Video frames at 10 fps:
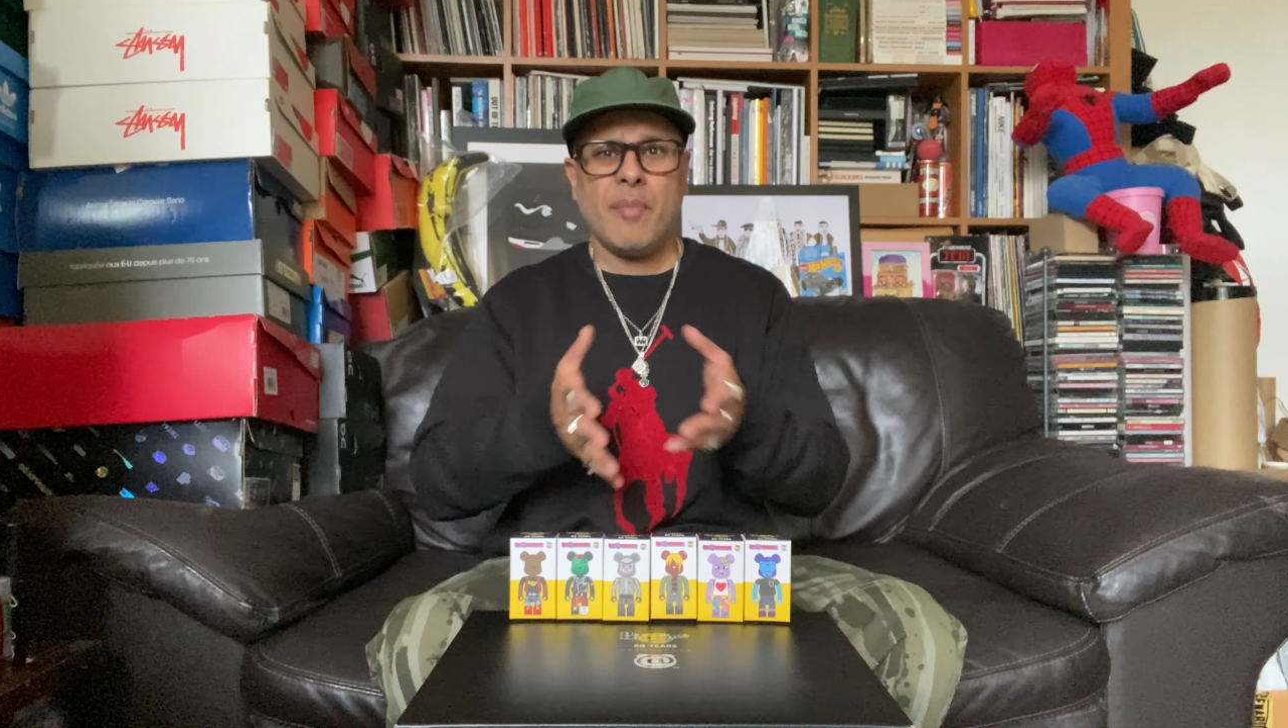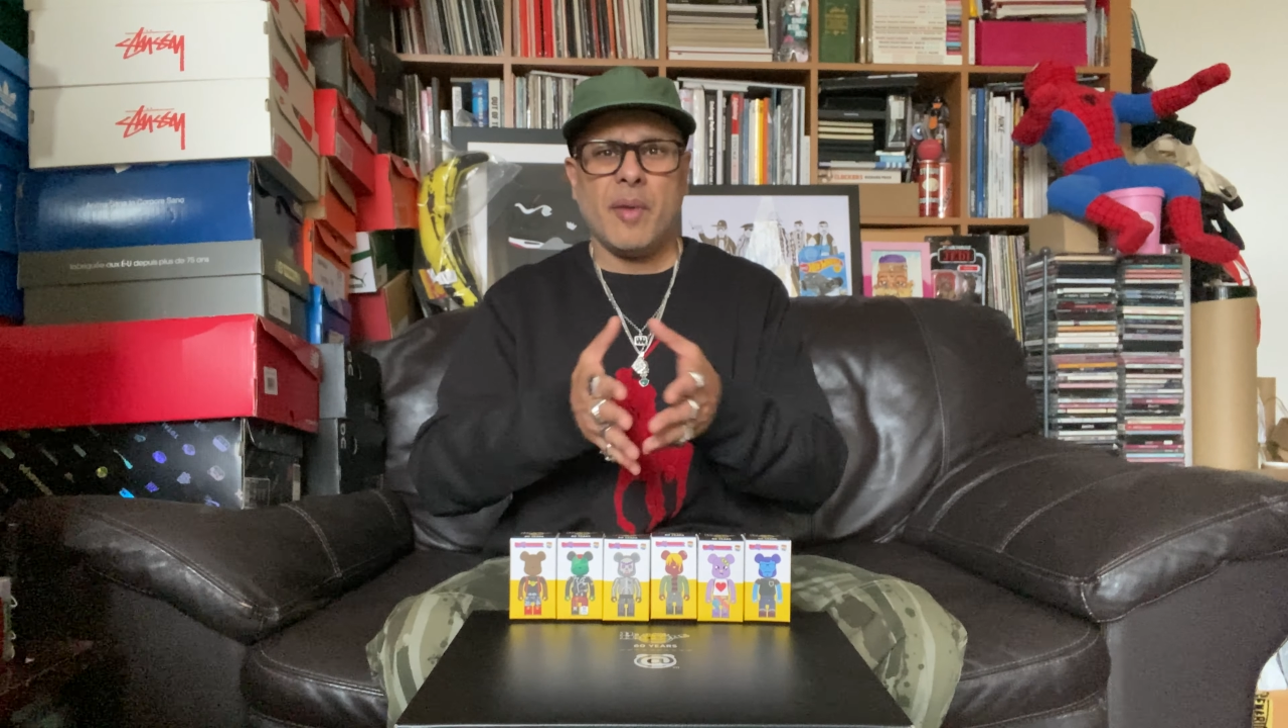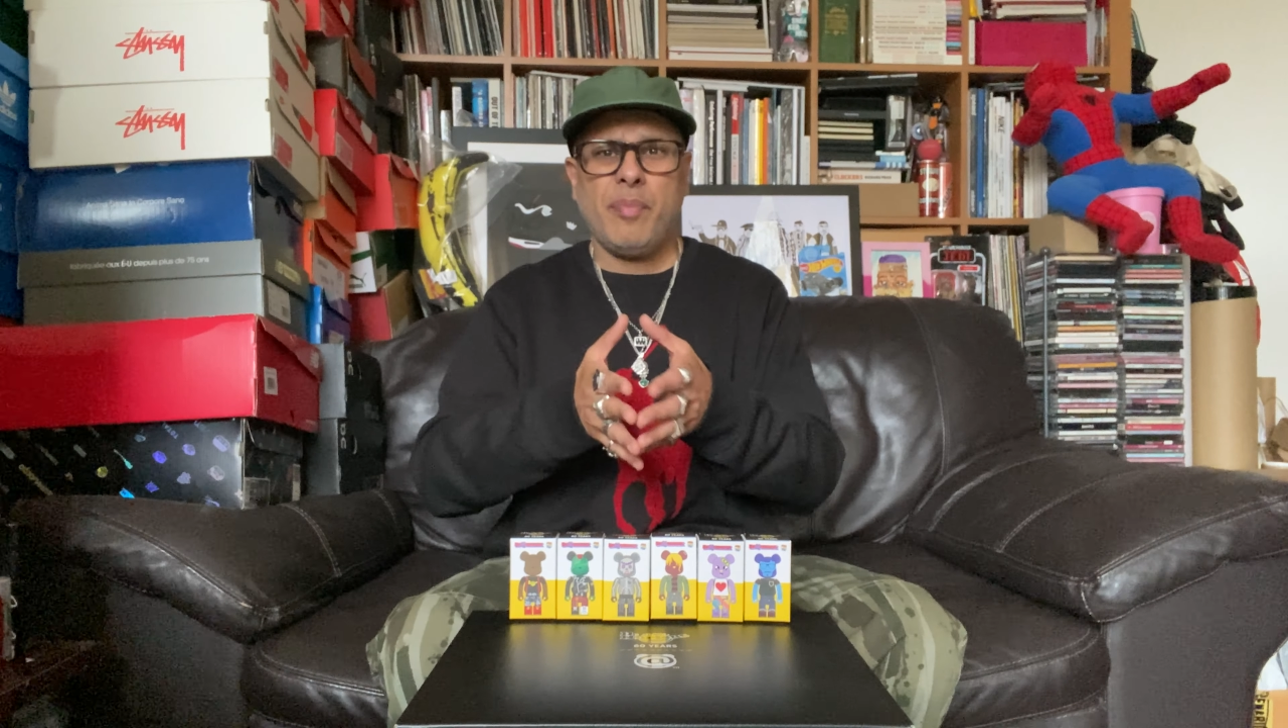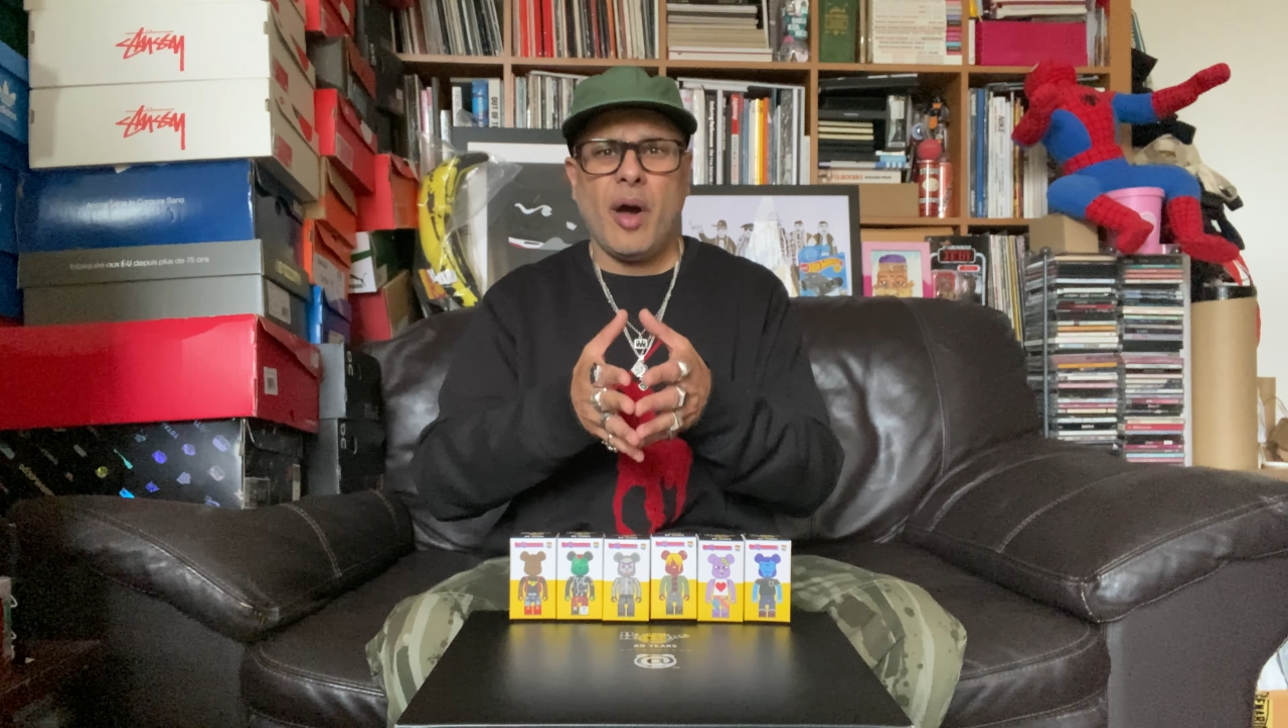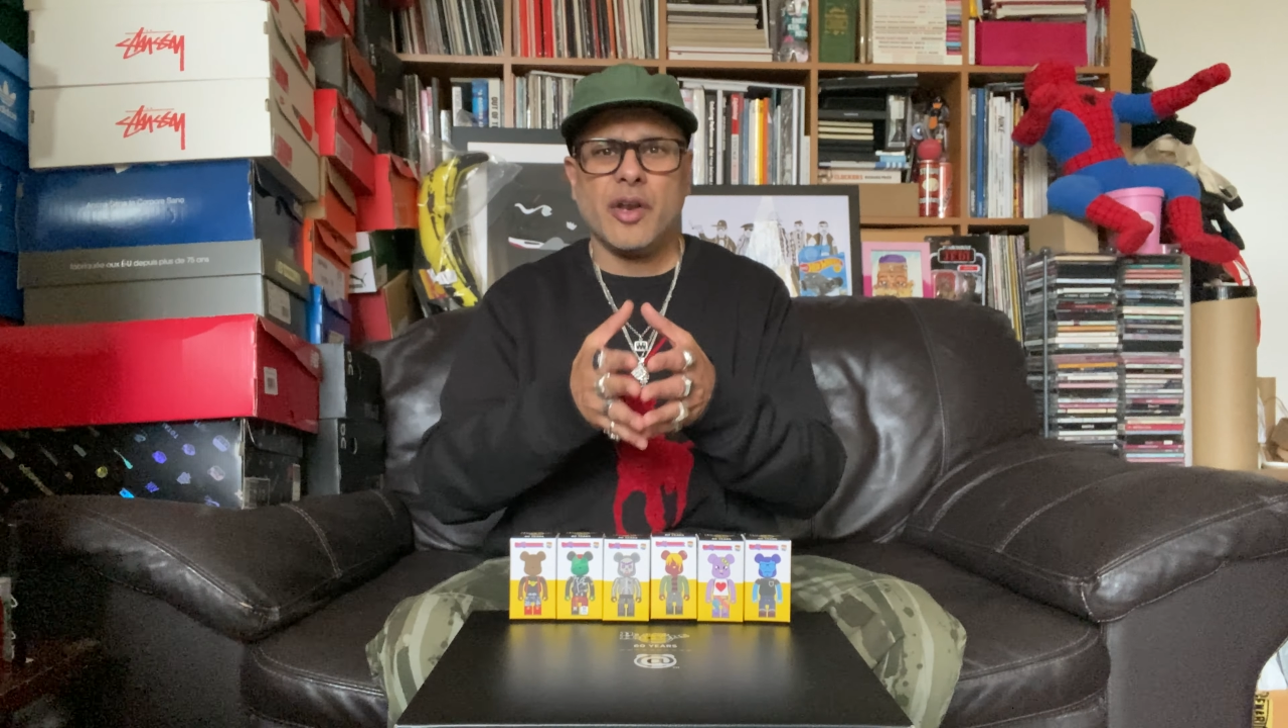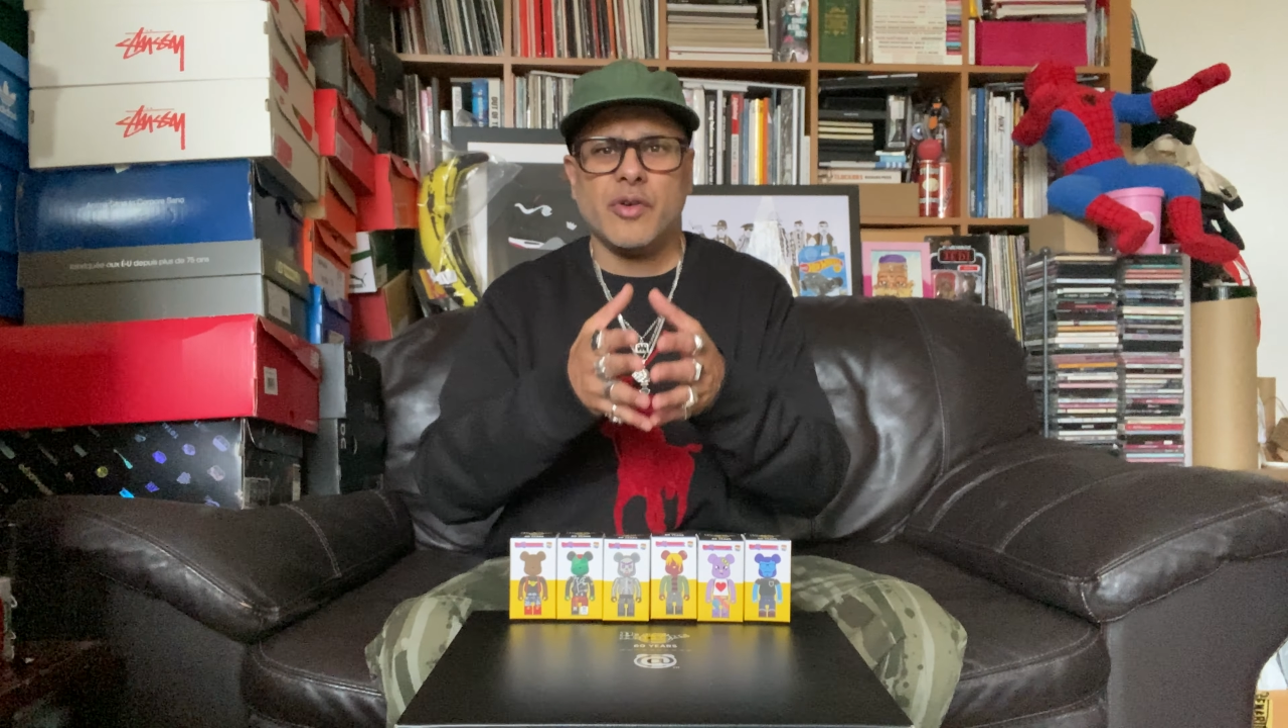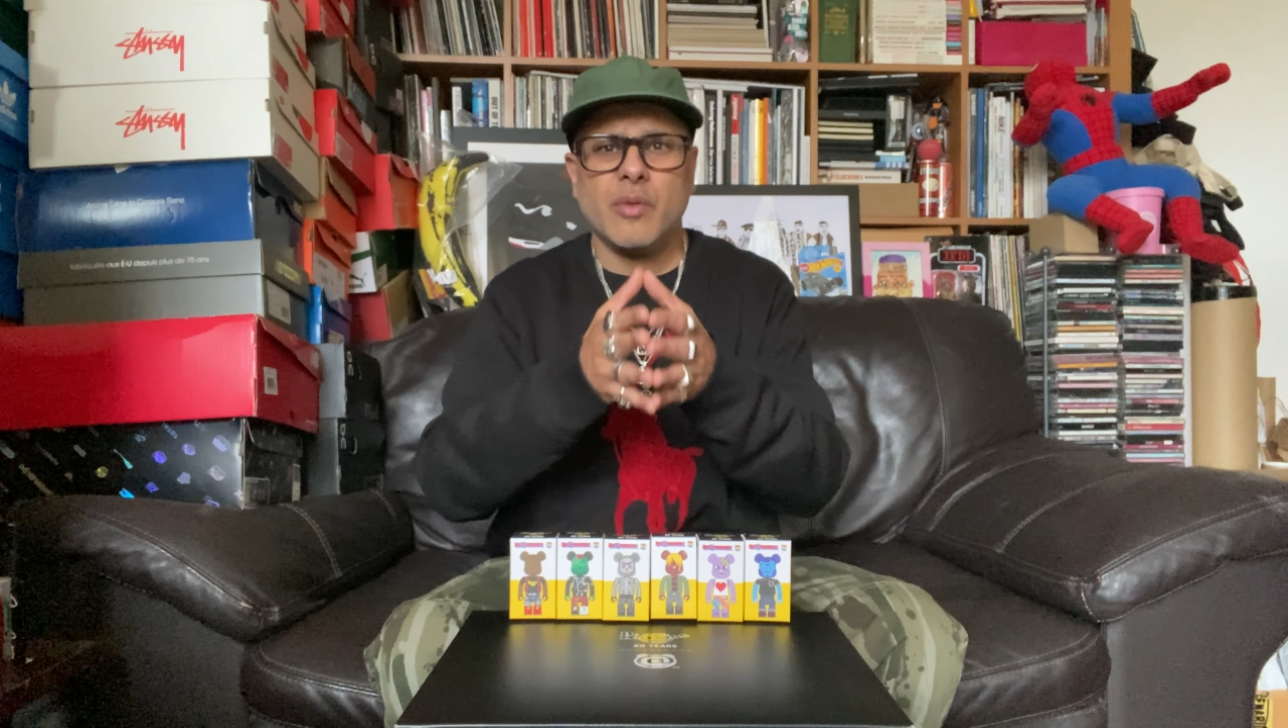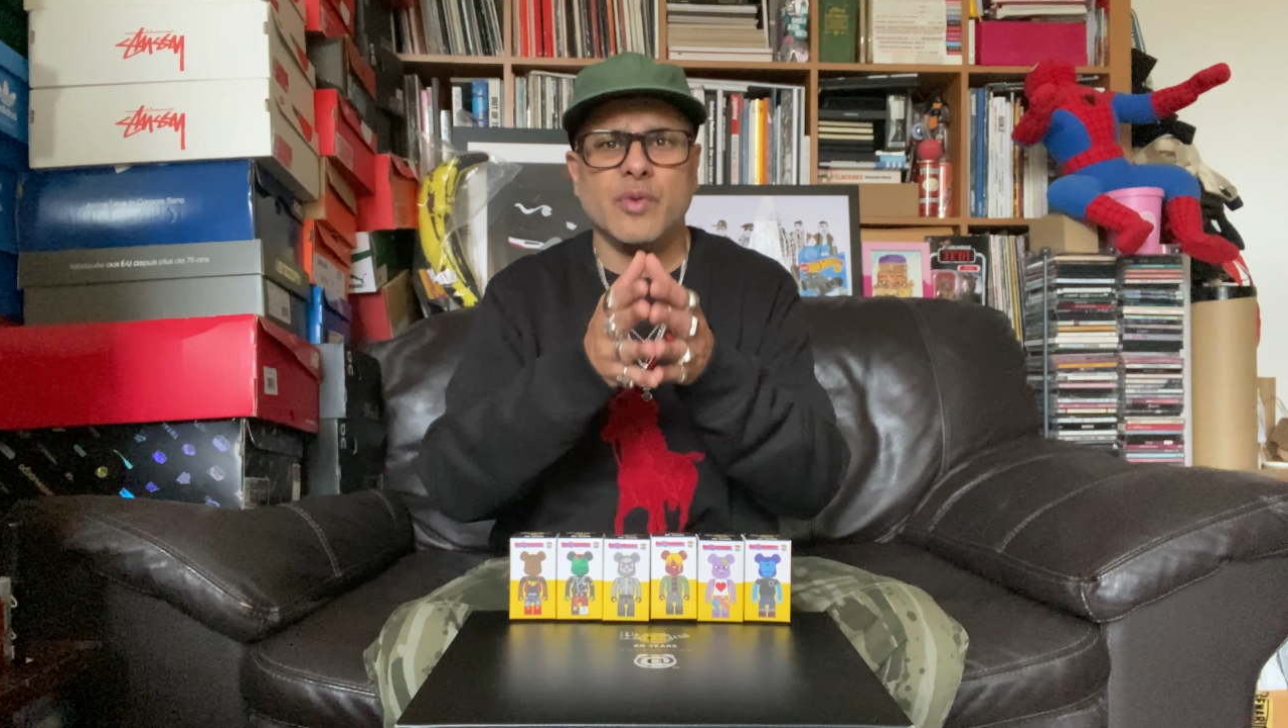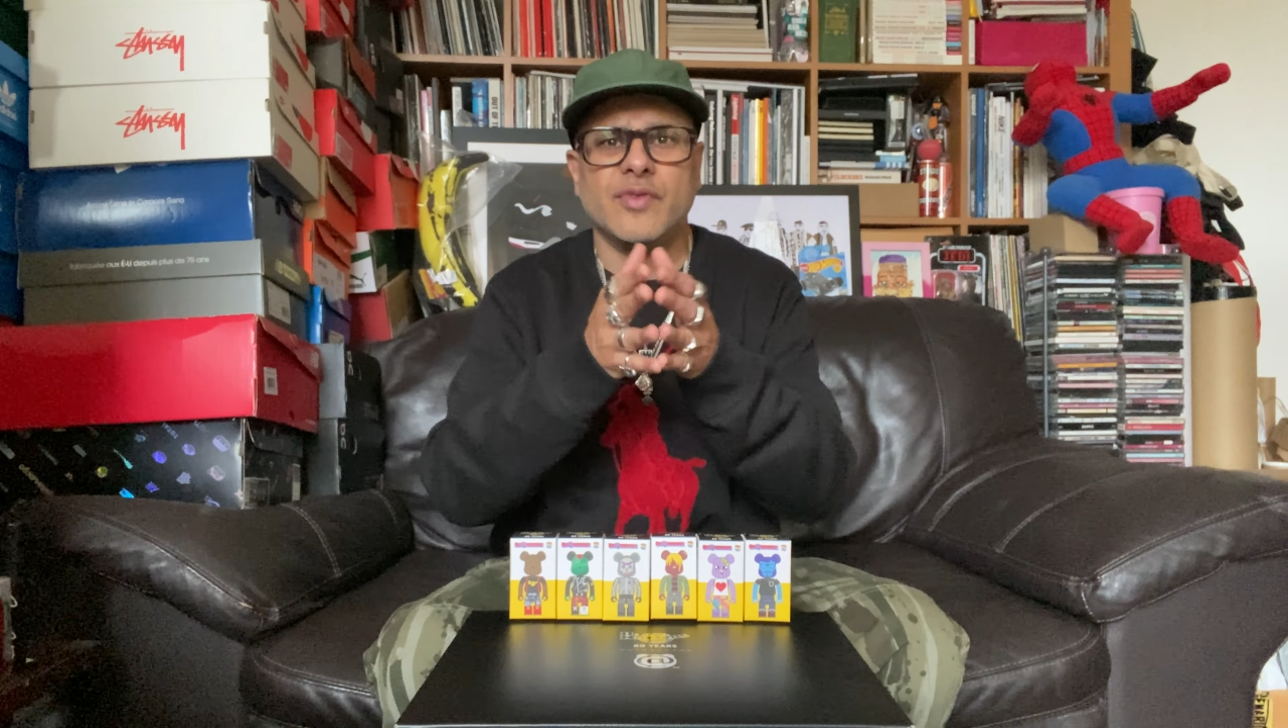by partnering up with